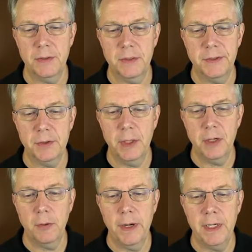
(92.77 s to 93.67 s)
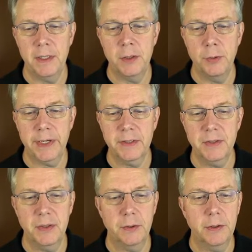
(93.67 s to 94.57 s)
So let's go ahead and create a new
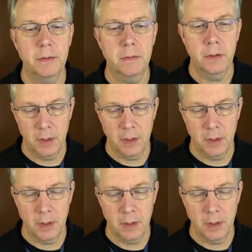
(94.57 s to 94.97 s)
access token.